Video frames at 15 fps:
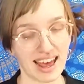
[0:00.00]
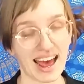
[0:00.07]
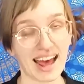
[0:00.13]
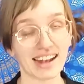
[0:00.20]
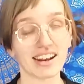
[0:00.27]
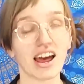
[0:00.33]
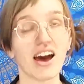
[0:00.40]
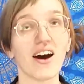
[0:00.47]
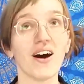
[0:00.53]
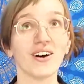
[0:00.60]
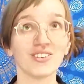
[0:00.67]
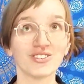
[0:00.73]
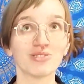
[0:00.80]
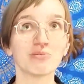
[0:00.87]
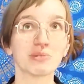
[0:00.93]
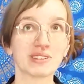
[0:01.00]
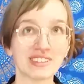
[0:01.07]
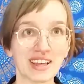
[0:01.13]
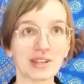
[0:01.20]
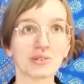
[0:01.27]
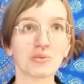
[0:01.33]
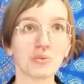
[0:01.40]
an
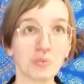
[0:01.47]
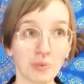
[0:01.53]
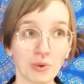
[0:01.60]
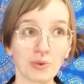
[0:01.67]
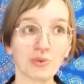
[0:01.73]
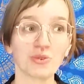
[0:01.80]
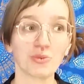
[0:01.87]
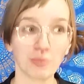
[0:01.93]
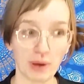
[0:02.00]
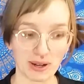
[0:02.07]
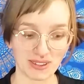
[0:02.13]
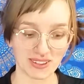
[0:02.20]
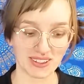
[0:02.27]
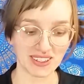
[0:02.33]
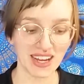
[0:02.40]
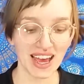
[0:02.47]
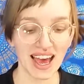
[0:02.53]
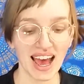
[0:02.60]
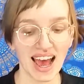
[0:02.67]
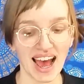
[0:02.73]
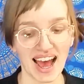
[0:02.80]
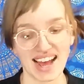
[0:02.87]
100% wool sweater,
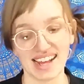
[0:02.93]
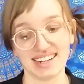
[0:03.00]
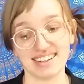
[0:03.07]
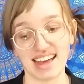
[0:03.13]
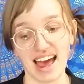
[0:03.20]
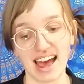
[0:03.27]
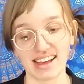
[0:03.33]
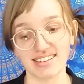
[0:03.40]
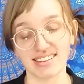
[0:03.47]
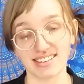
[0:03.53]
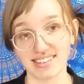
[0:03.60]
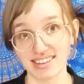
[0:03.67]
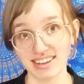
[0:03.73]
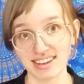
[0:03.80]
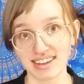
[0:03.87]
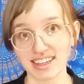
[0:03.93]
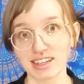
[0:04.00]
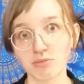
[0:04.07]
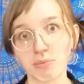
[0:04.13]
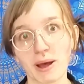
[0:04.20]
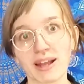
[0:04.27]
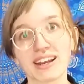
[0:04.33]
and I
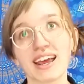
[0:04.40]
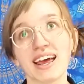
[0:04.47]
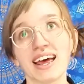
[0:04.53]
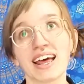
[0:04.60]
succeeded, but